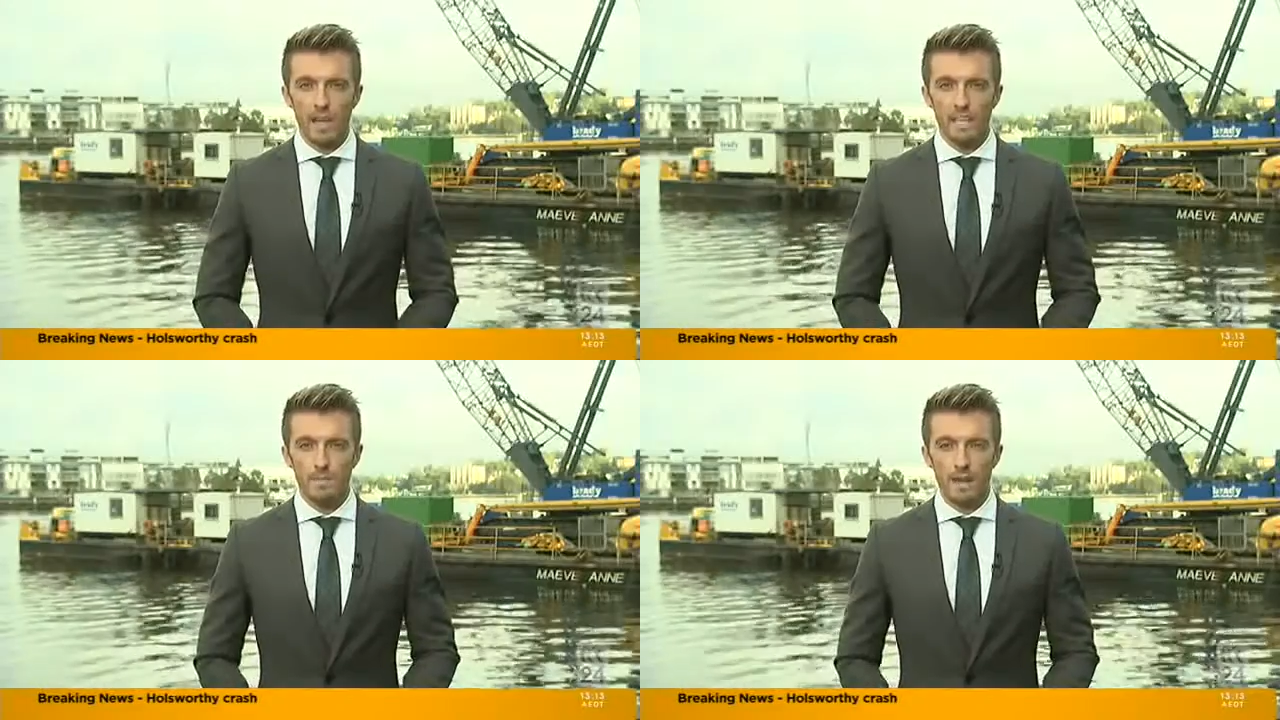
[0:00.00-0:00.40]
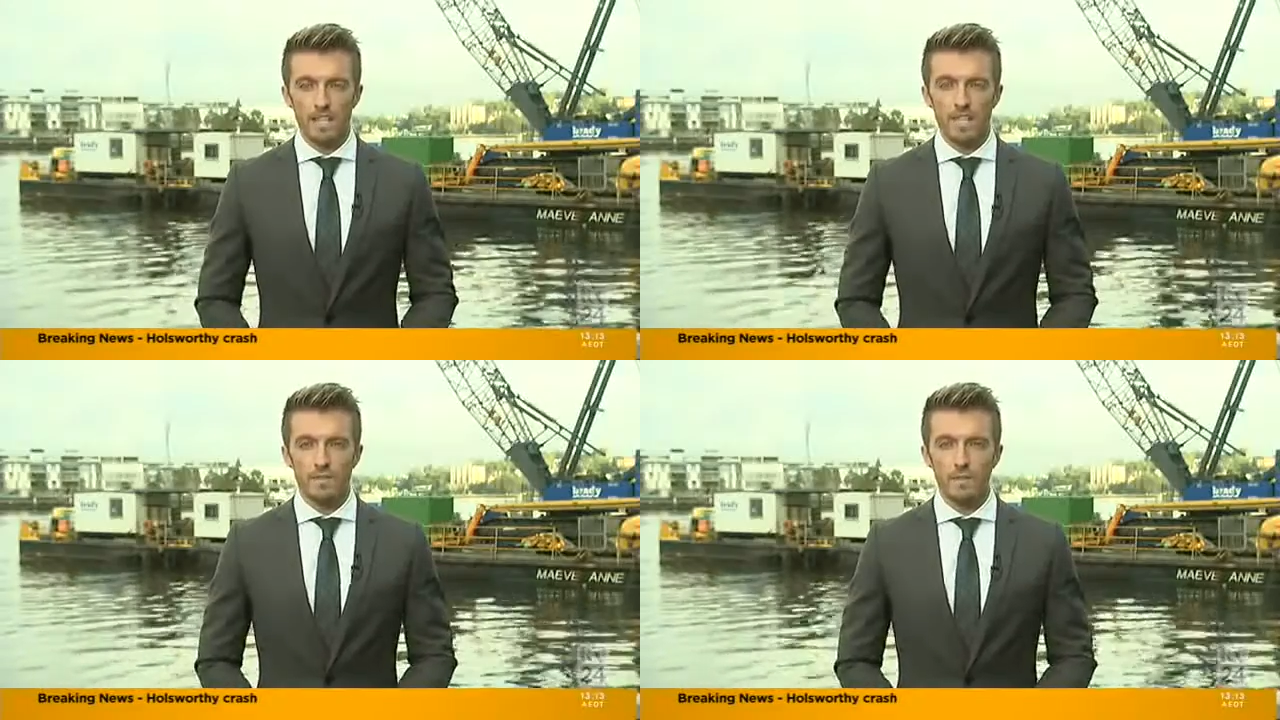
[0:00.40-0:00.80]

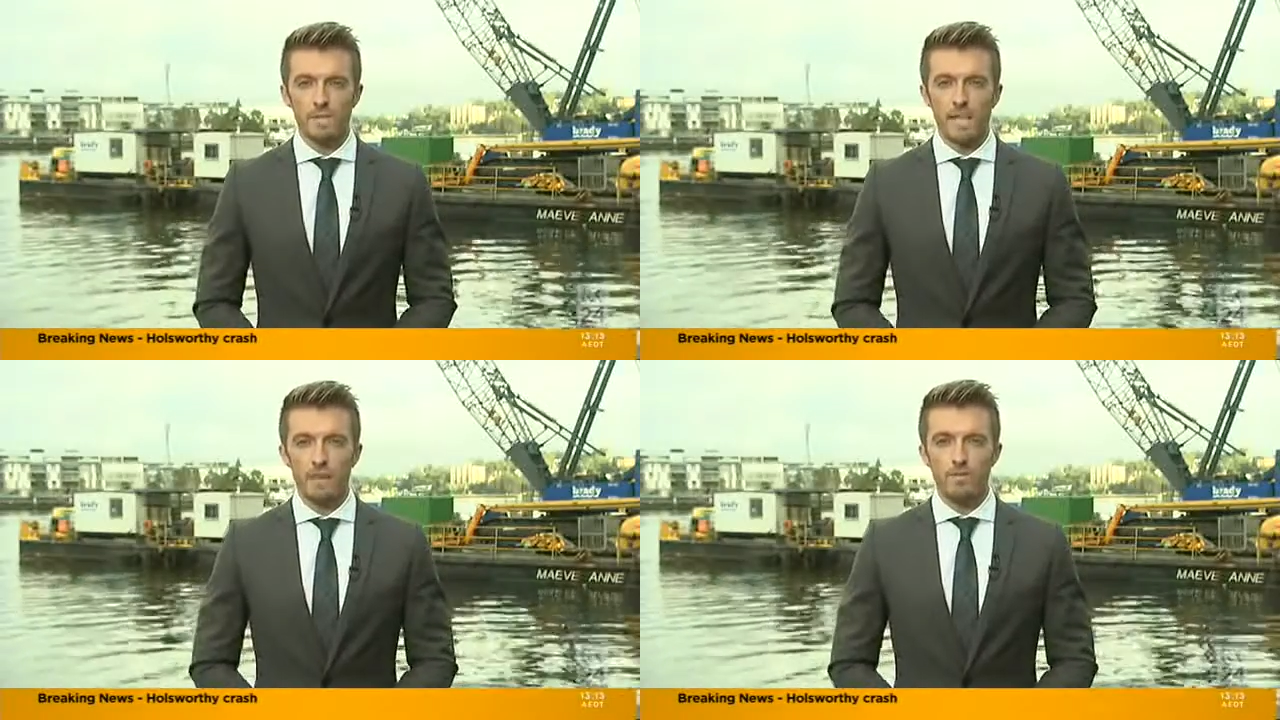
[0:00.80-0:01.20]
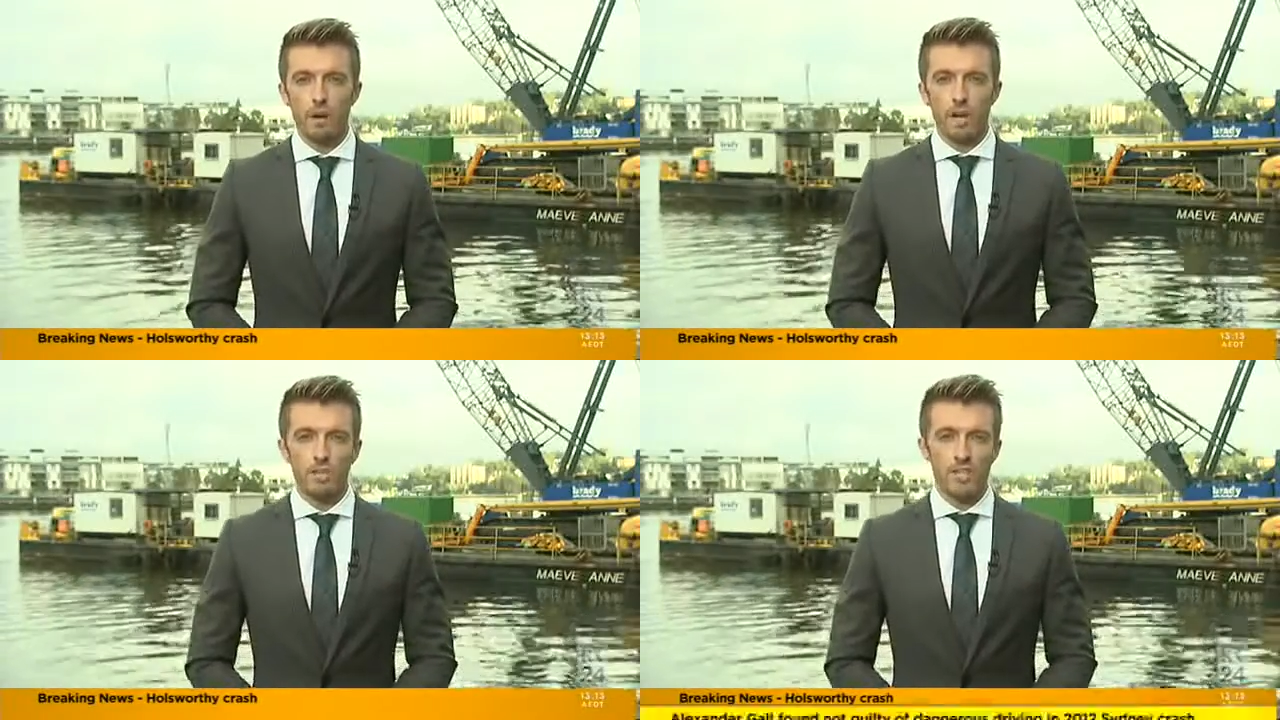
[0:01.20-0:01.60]
Inspectors from Safe
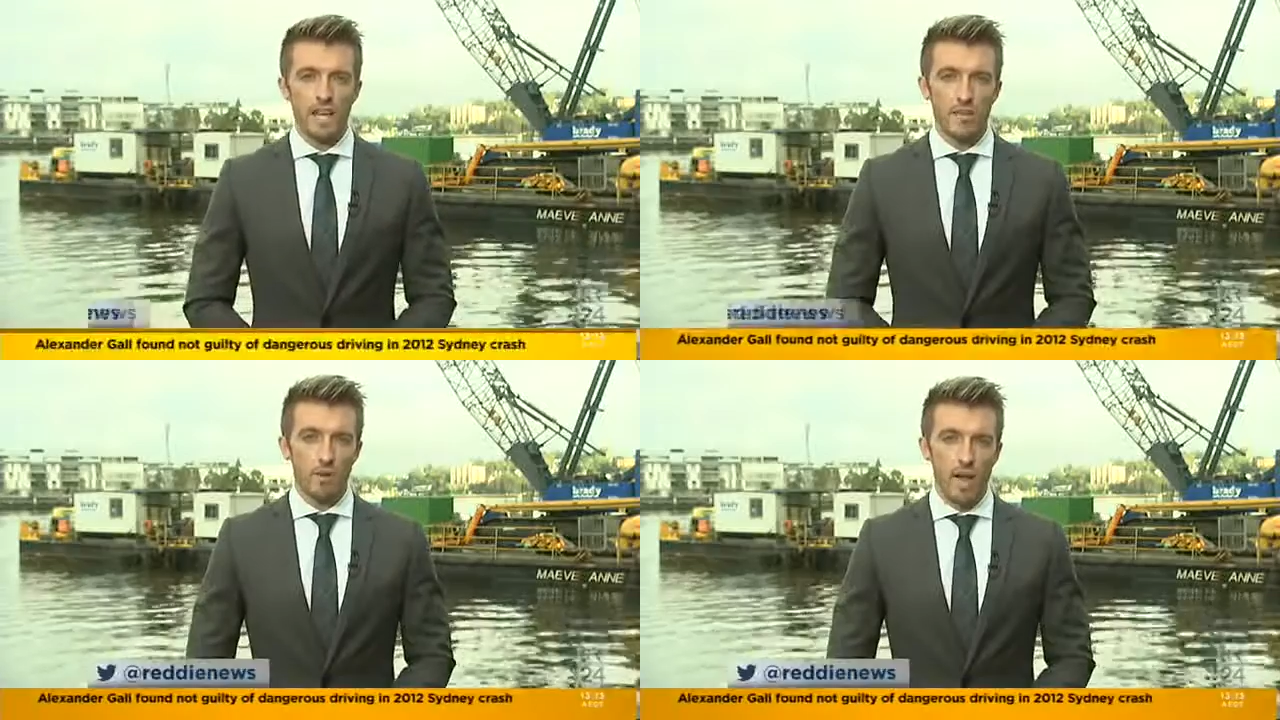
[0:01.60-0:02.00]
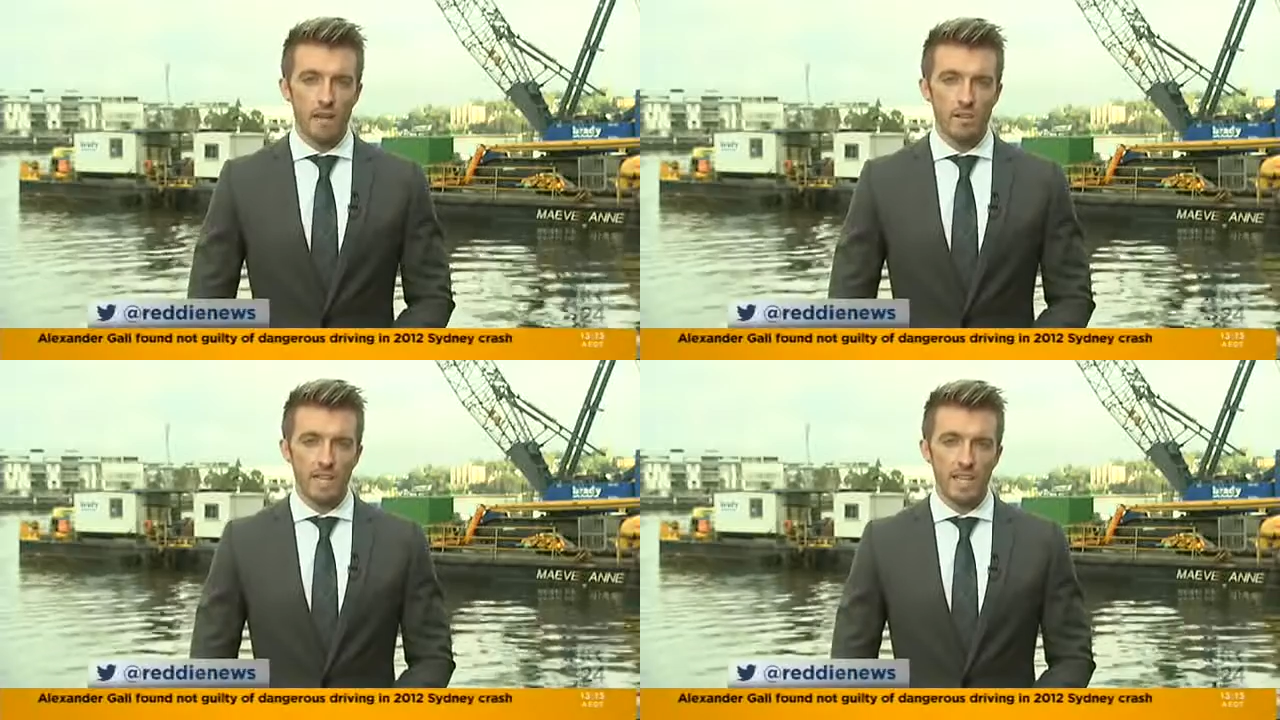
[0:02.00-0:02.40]
Work New South
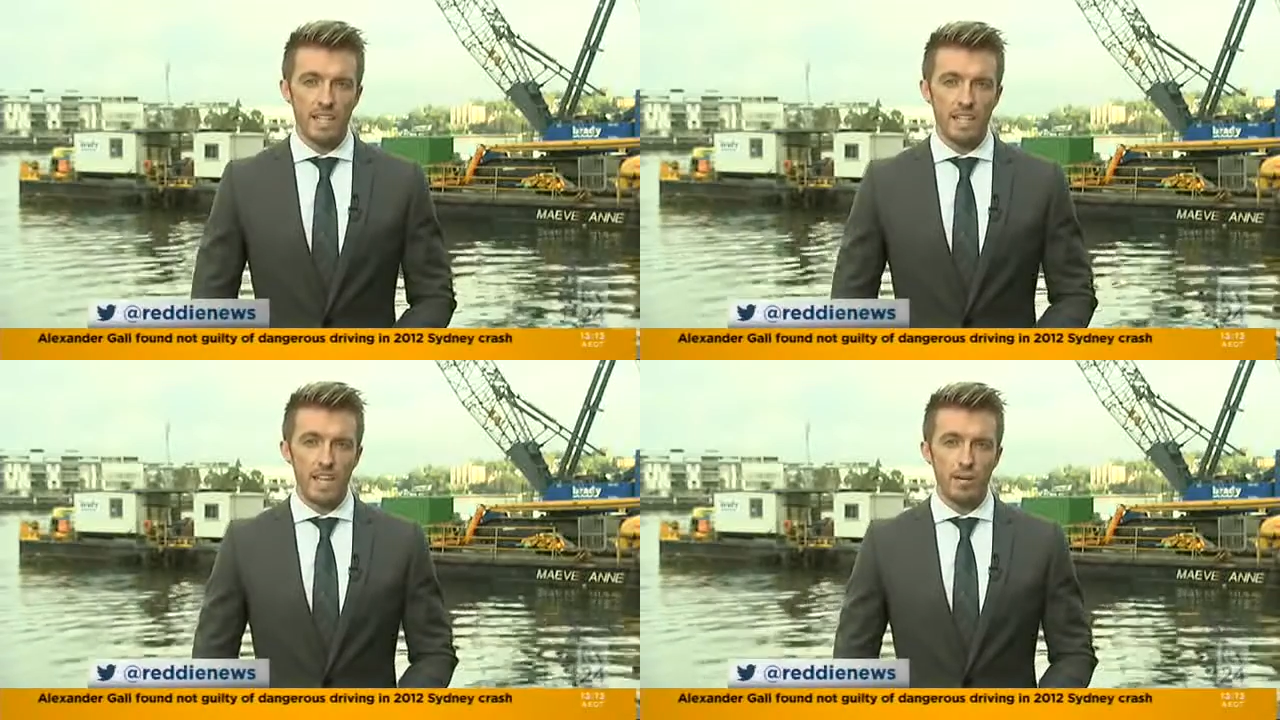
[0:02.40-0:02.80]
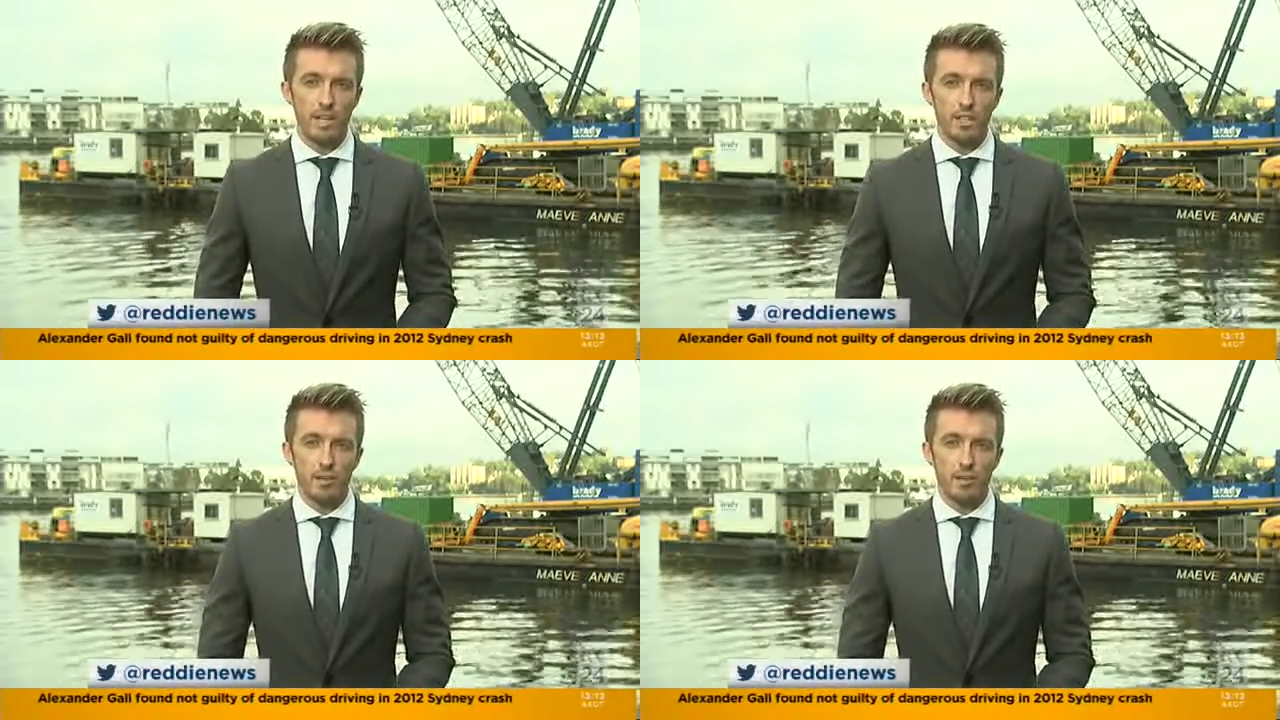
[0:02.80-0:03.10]
Wales are continuing